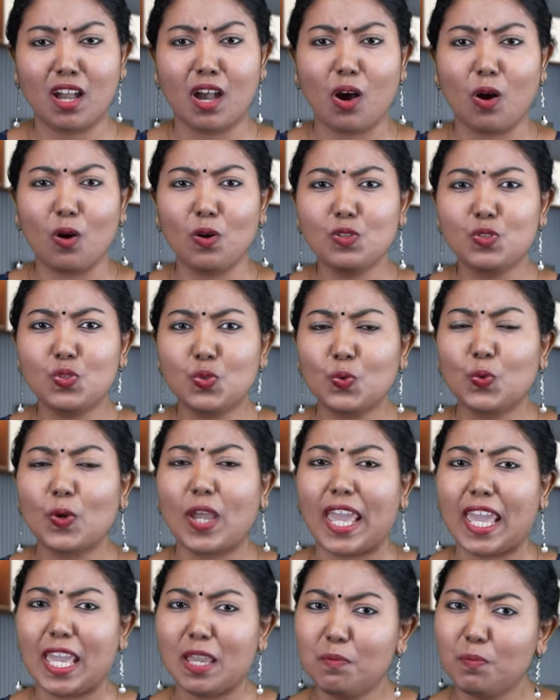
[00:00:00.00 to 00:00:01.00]
or to
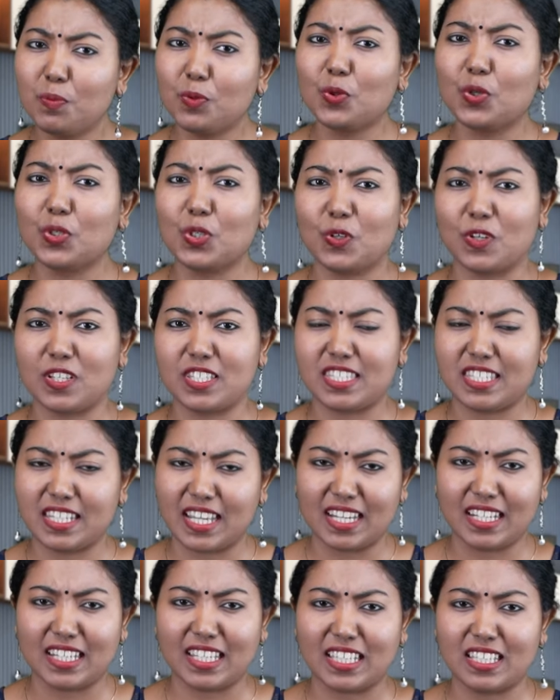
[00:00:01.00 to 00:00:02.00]
improve your
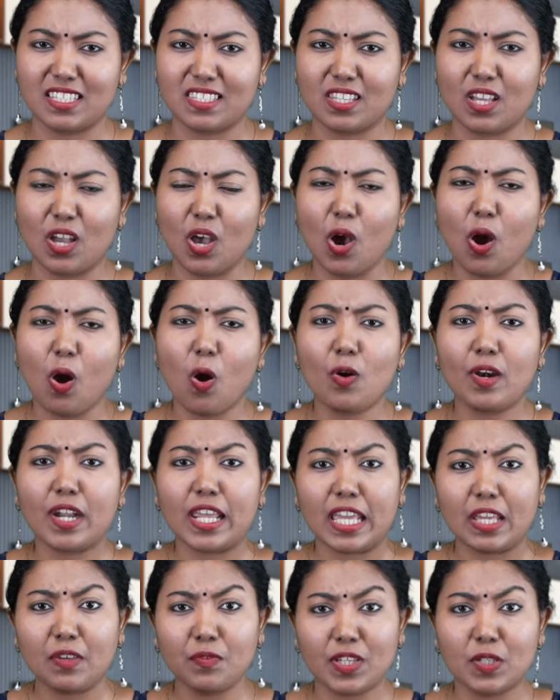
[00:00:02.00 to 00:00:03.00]
studies or
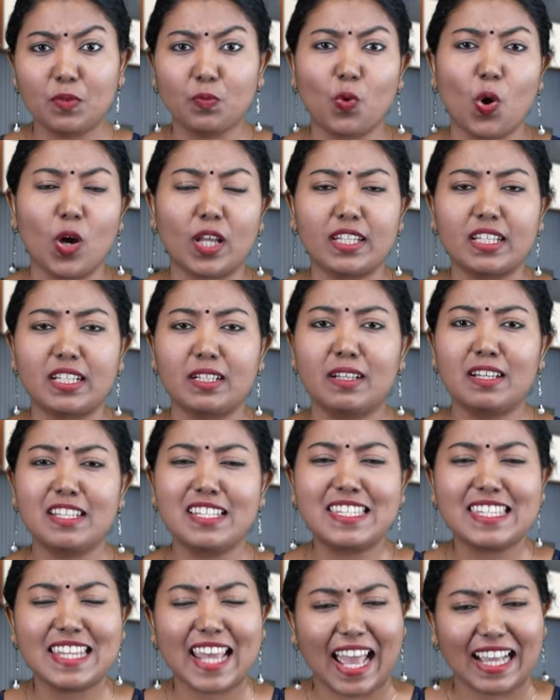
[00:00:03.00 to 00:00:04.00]
even wanna
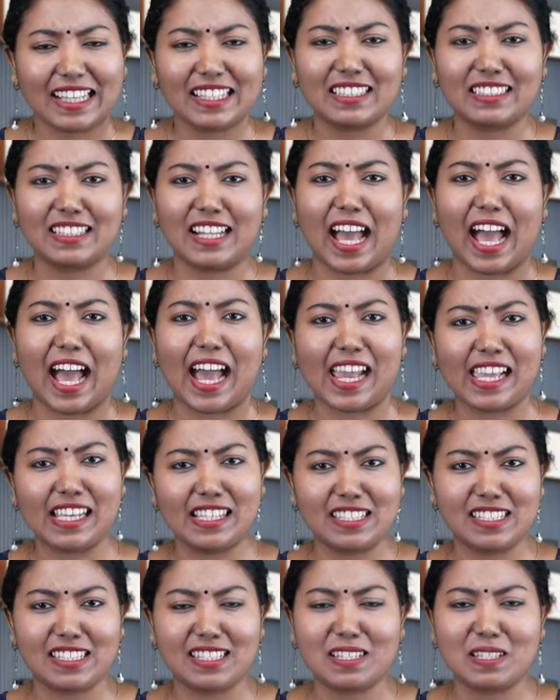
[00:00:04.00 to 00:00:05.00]
tackle
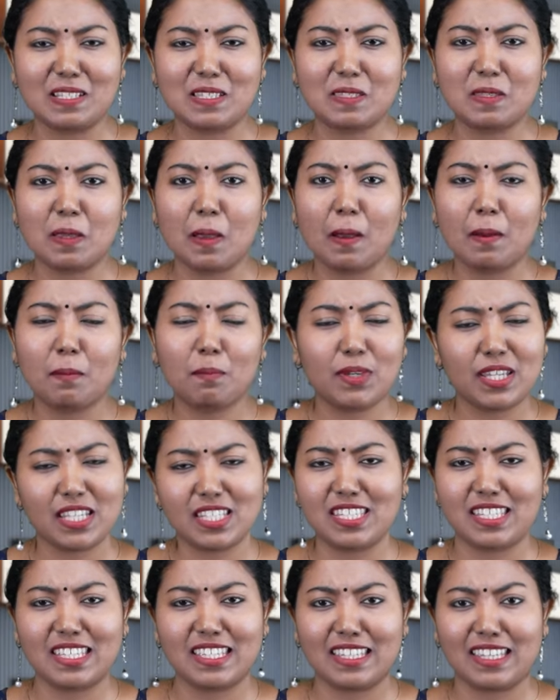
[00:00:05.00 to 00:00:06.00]
IELTS,
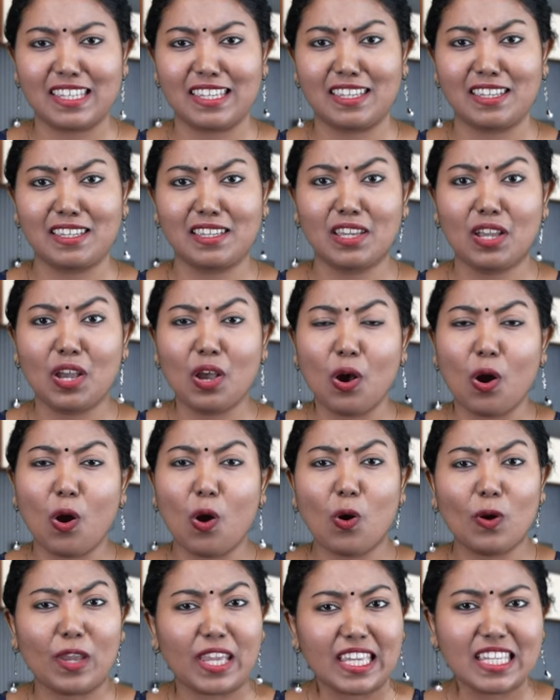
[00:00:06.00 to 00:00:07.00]
PTE,
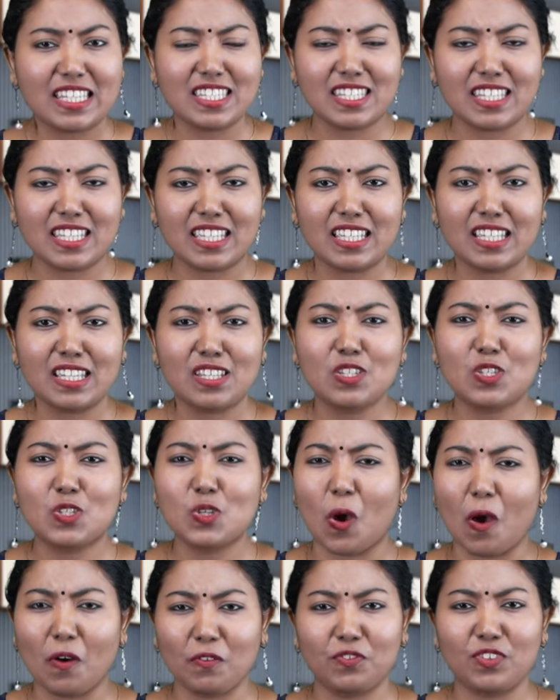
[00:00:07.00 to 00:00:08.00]
OET,
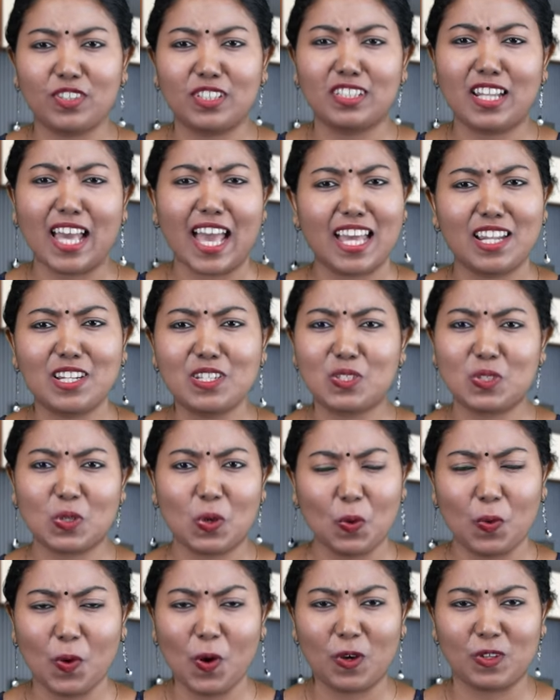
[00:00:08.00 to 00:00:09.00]
TOEFL and so
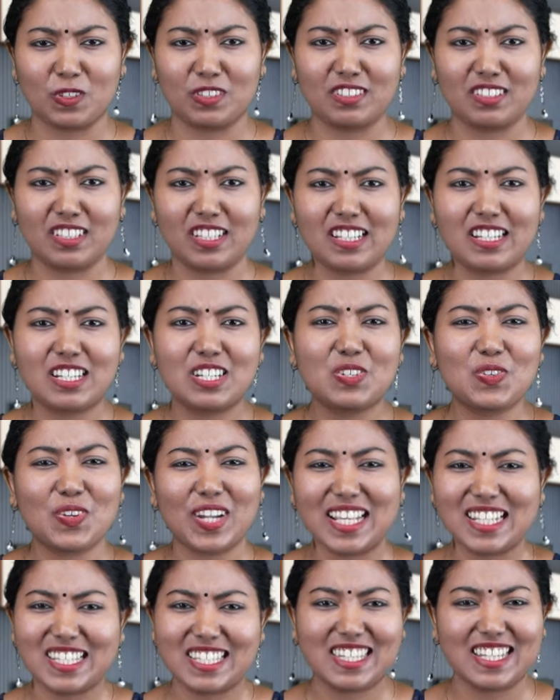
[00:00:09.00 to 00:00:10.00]
on.
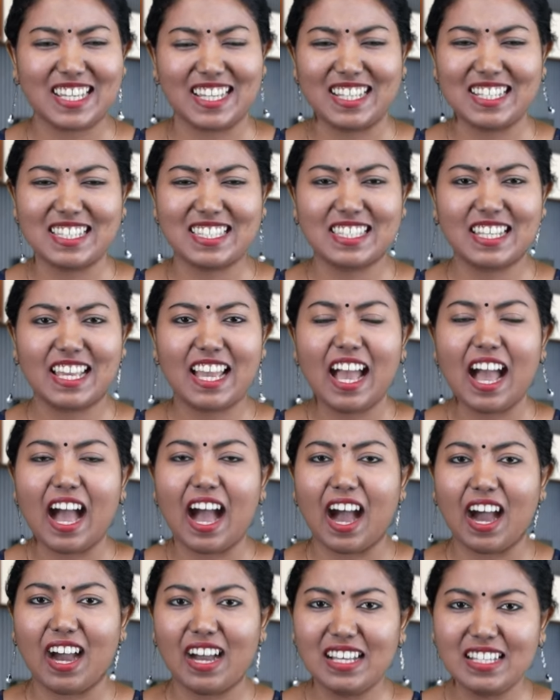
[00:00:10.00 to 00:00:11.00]
Trust us,
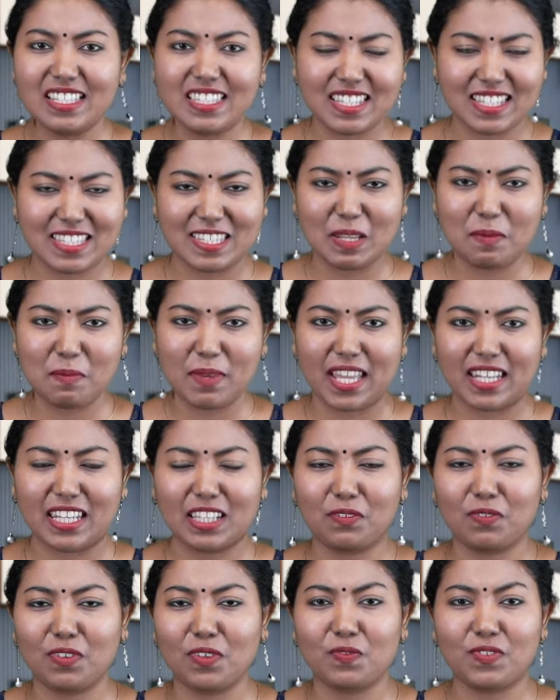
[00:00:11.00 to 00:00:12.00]
our
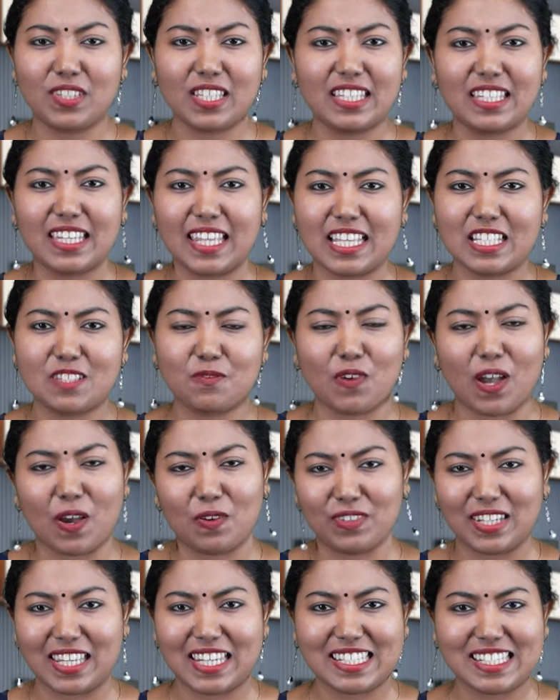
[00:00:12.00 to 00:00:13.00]
systematic 15 days
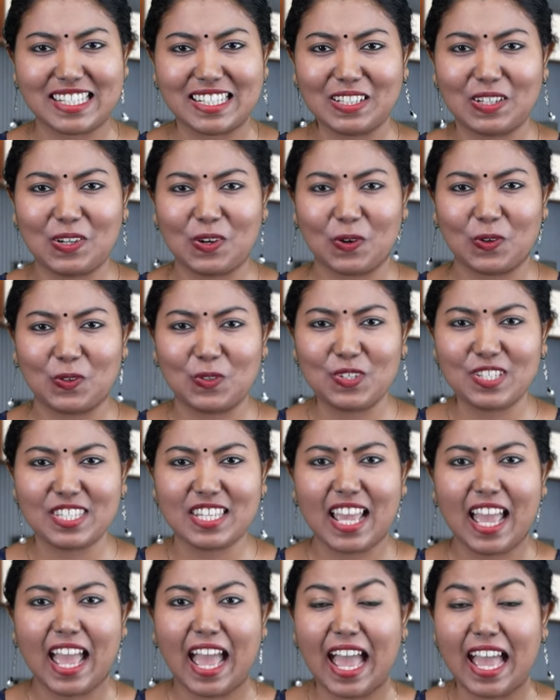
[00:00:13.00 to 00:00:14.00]
foundation course
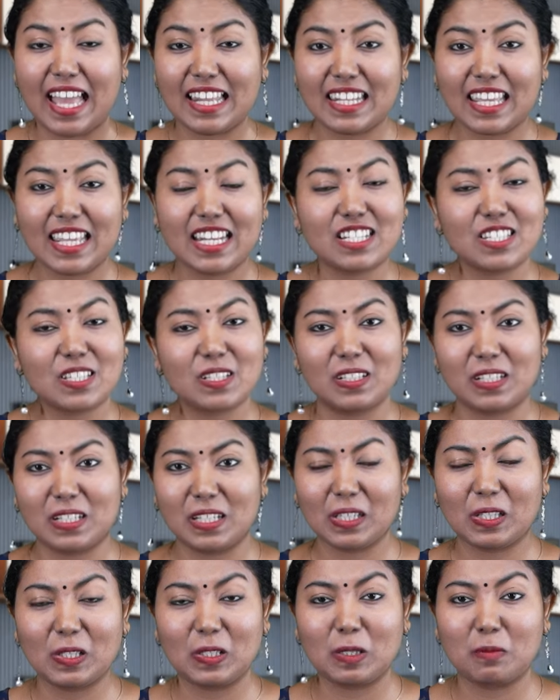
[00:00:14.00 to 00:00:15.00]
and its
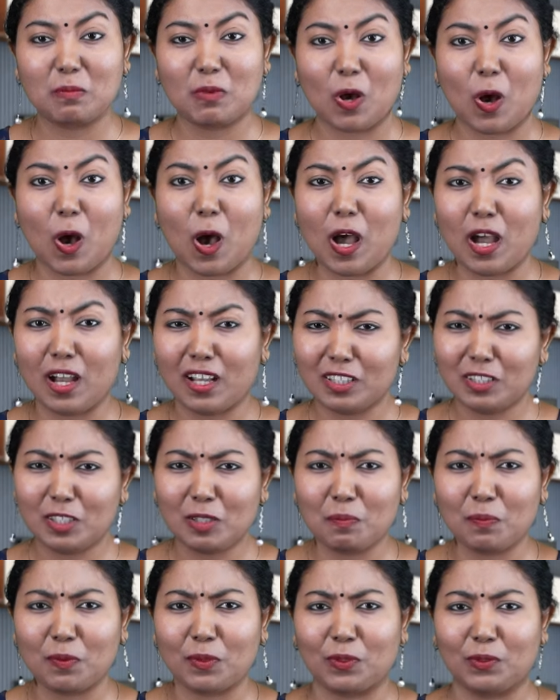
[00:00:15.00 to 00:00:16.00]
curriculum
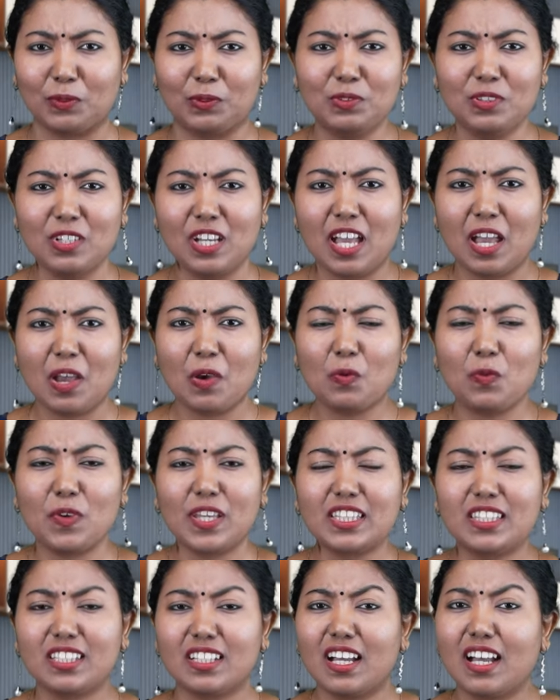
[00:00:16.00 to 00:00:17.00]
equip you
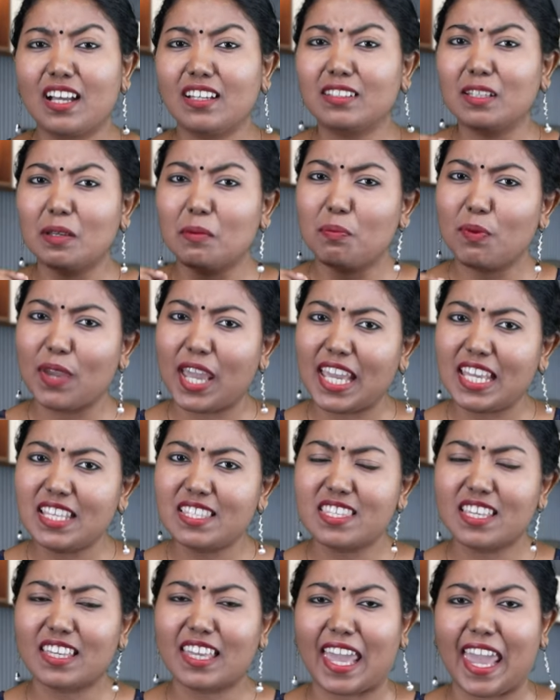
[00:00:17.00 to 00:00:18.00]
with the
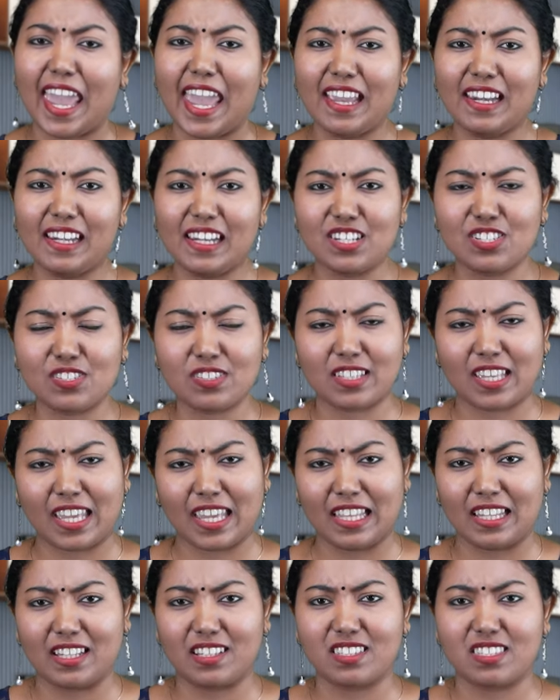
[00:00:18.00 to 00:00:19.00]
basic English
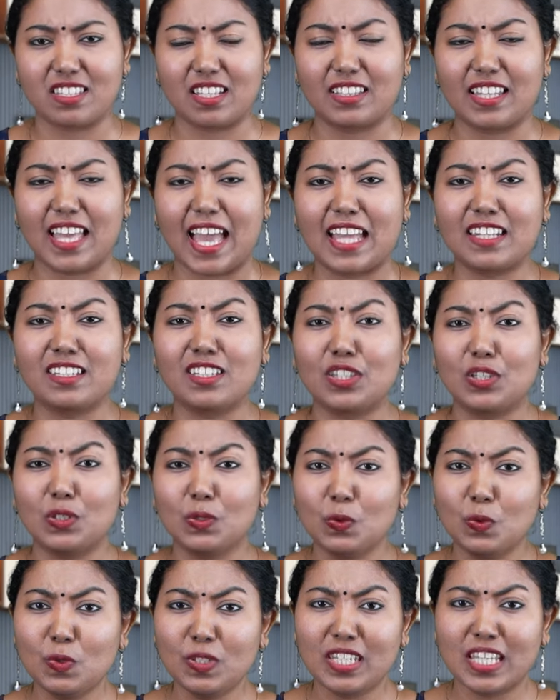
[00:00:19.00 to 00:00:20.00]
skills that
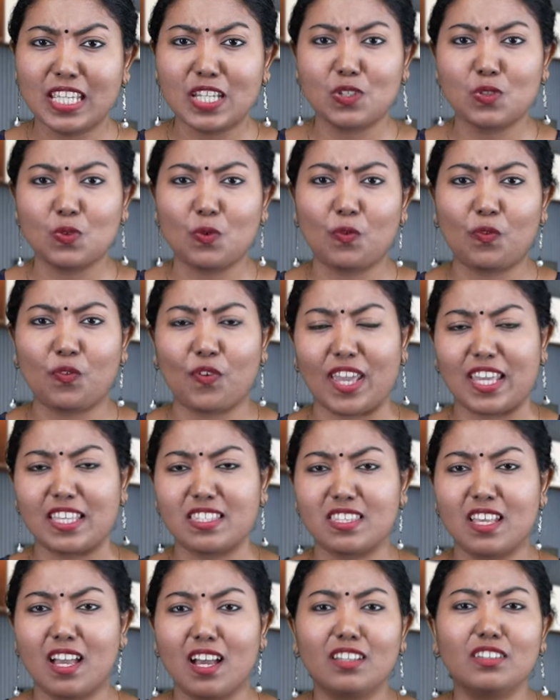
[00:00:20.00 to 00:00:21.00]
you need to
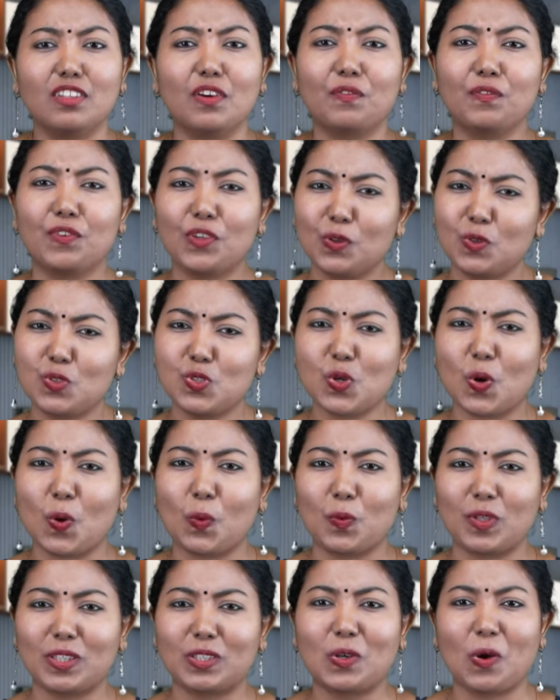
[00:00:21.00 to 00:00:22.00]
face the future
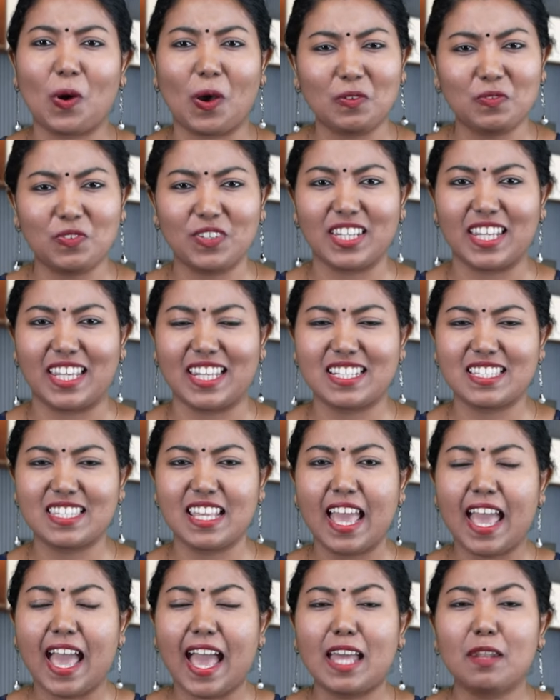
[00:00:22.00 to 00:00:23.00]
with confidence
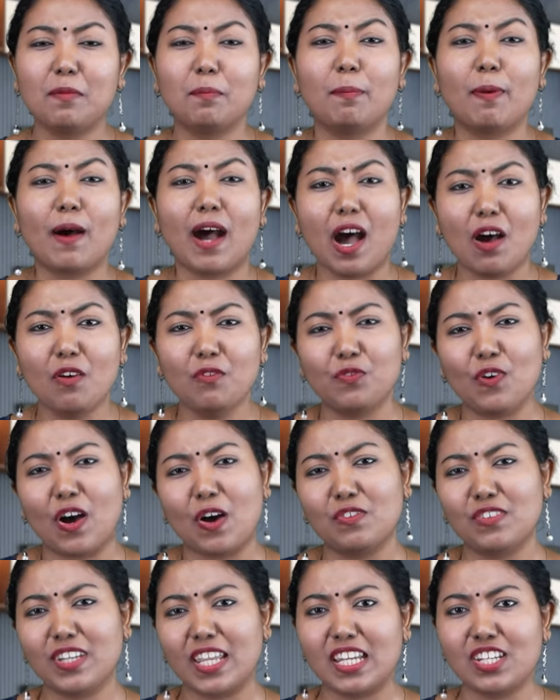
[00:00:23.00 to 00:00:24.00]
and power
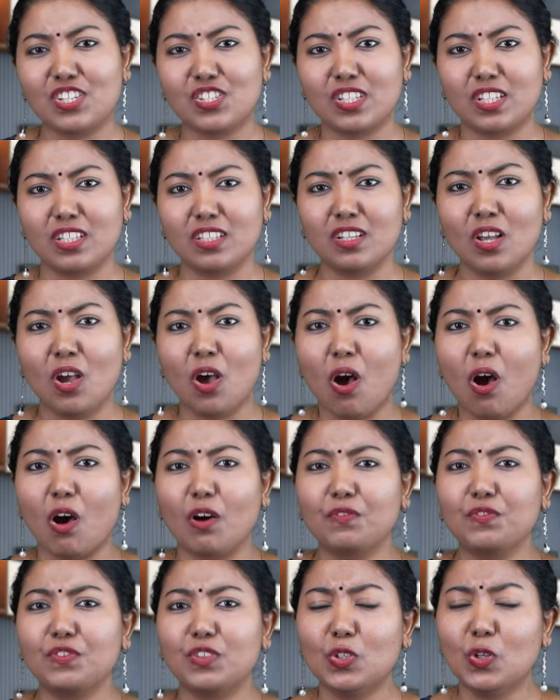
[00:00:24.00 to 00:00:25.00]
foundation
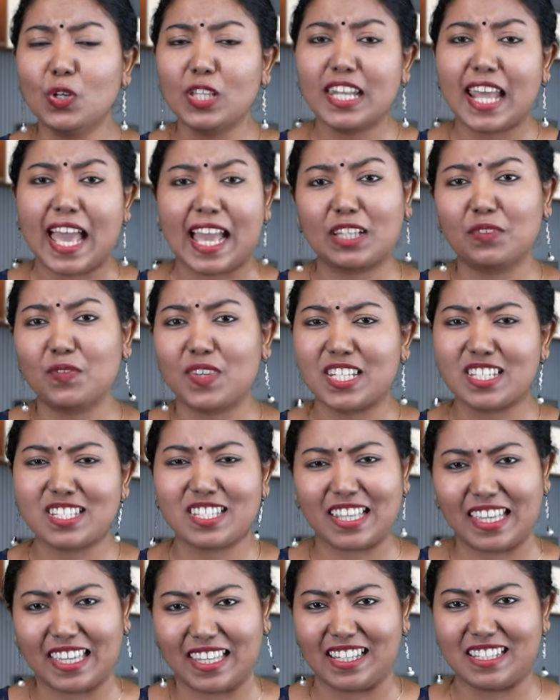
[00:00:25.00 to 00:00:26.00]
of your language
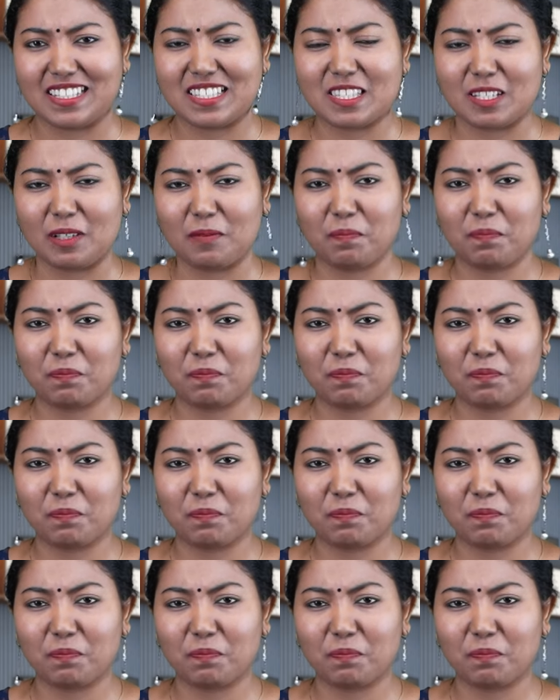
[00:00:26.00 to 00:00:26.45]
skills.